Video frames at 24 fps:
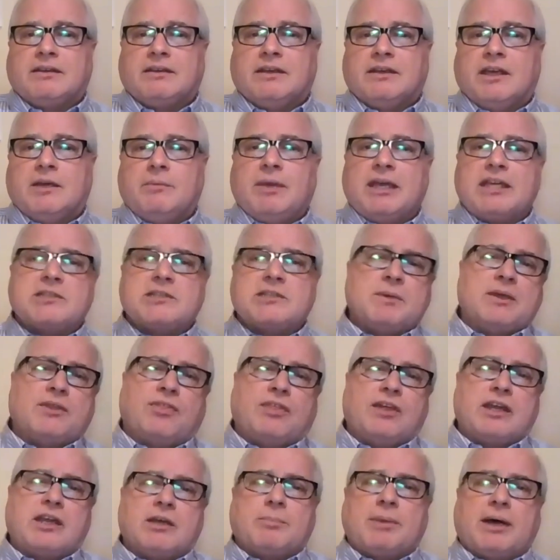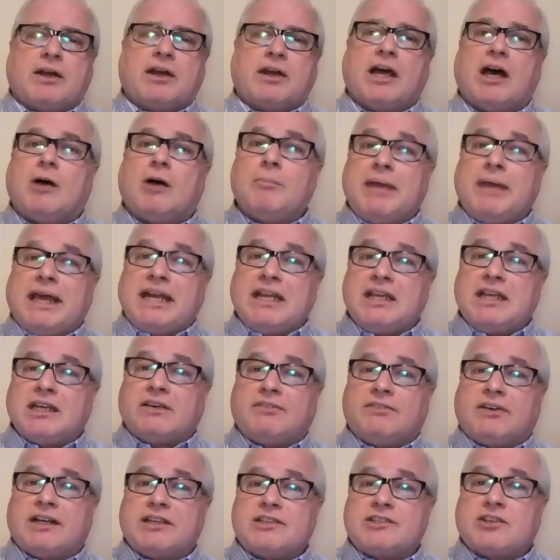It makes me think about how many
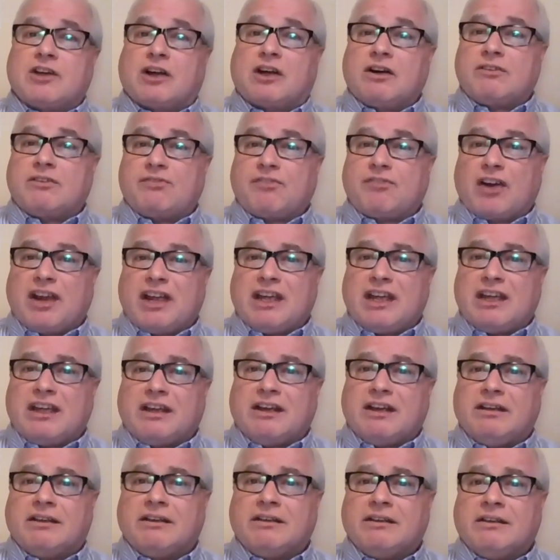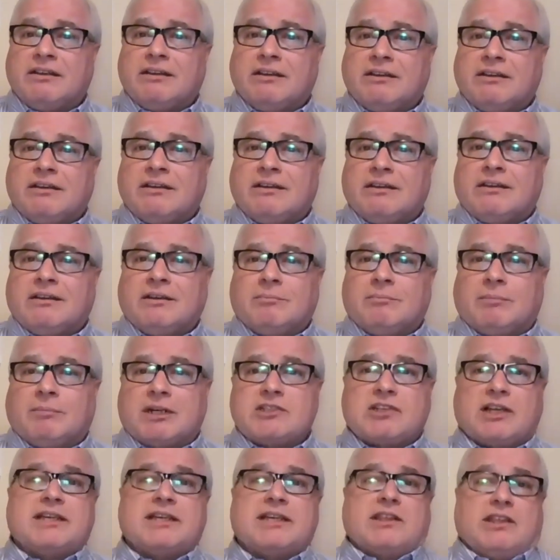of us are afraid, much
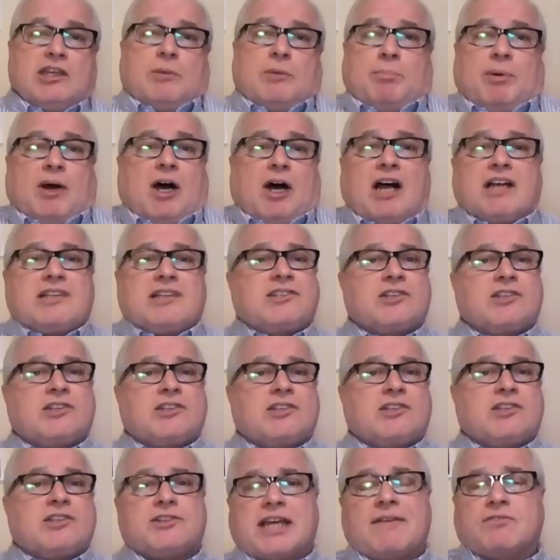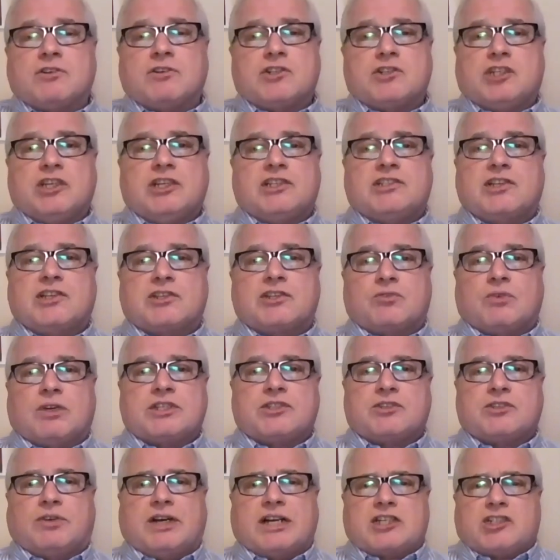like the apostles after
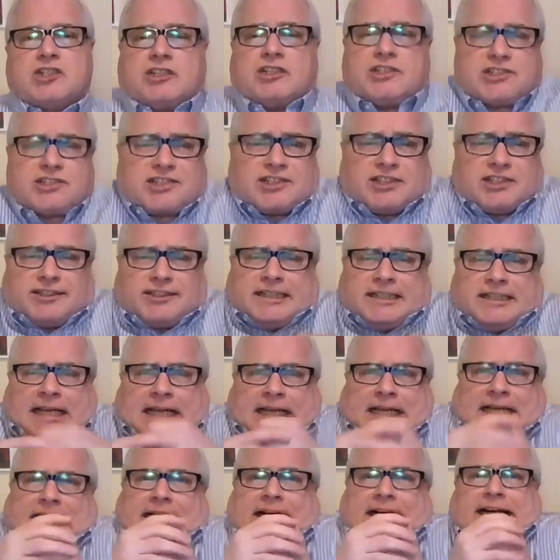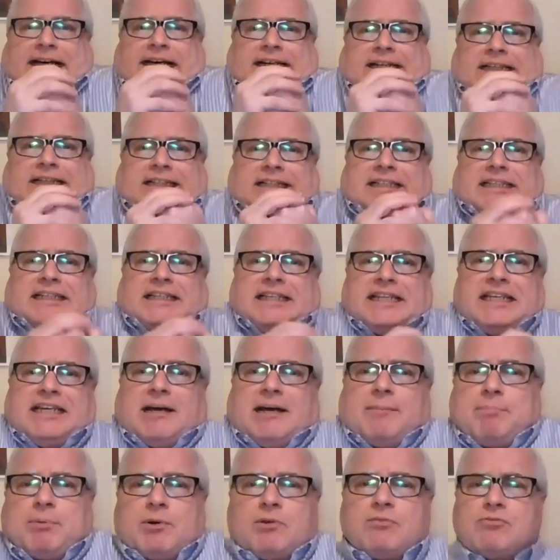Jesus' resurrection, still huddled in
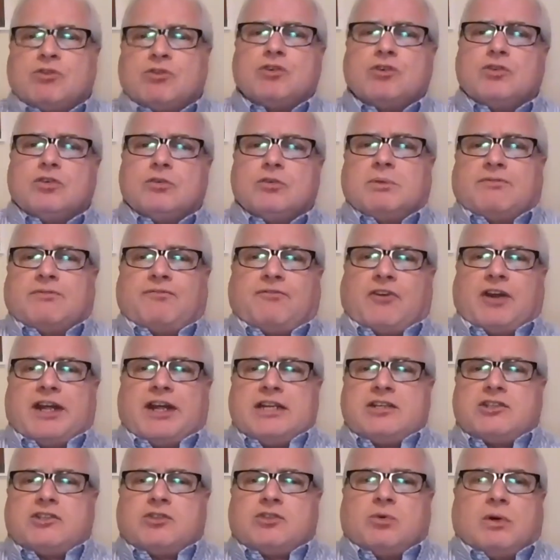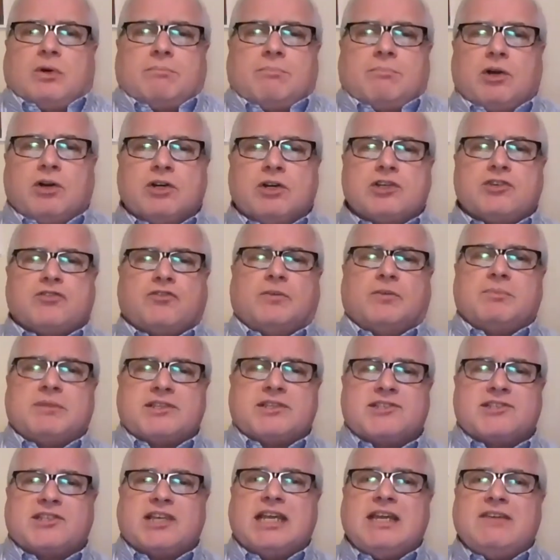the upper room, afraid to emerge from the
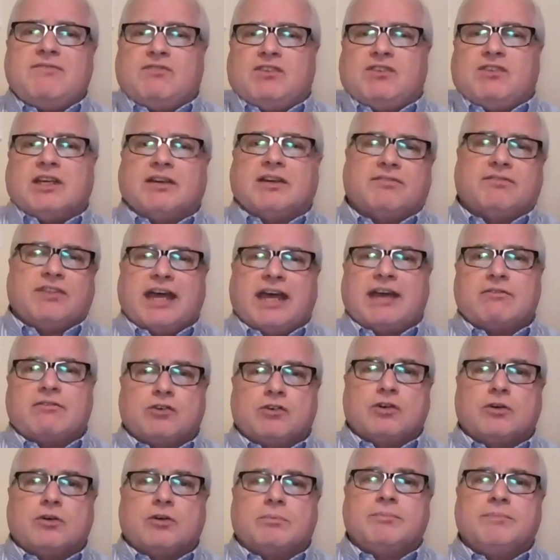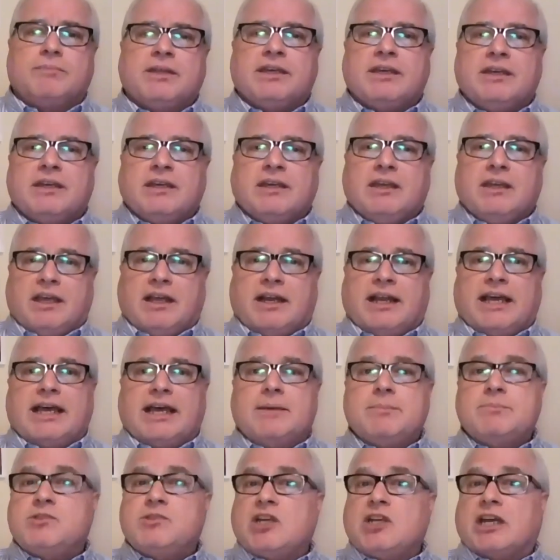safety of that room in
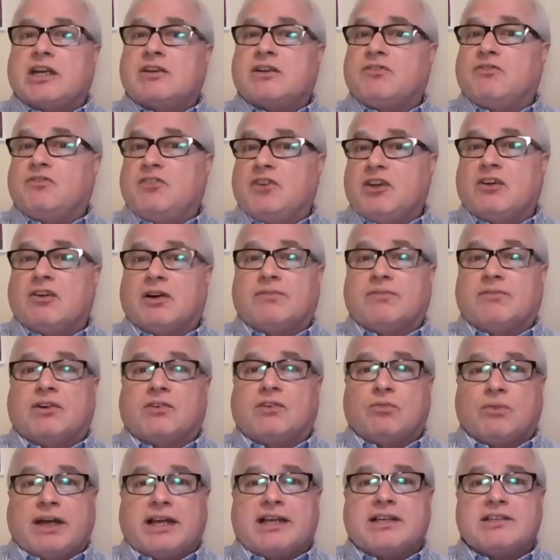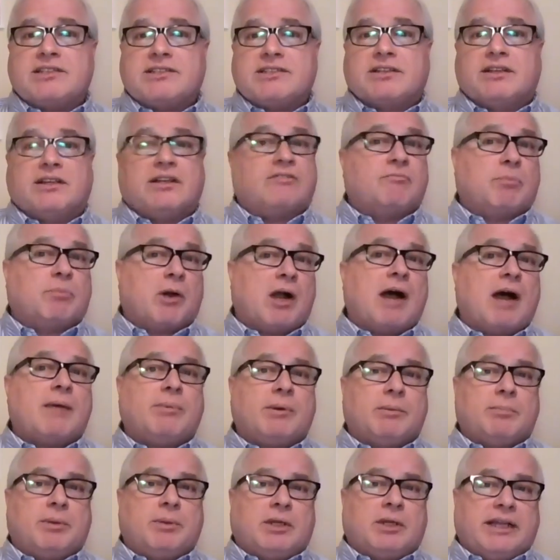abject fear of arrest and of
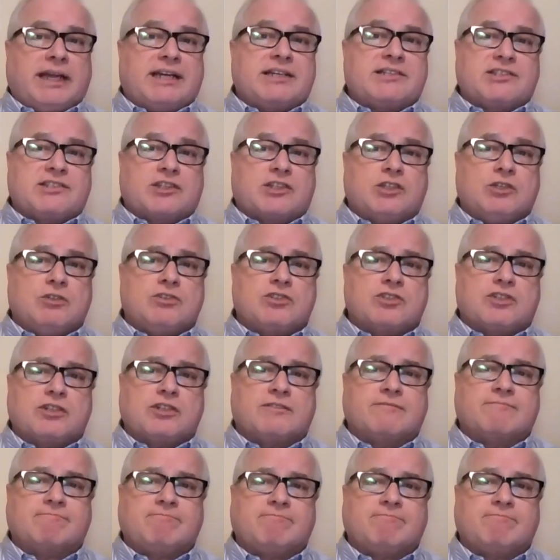probable execution.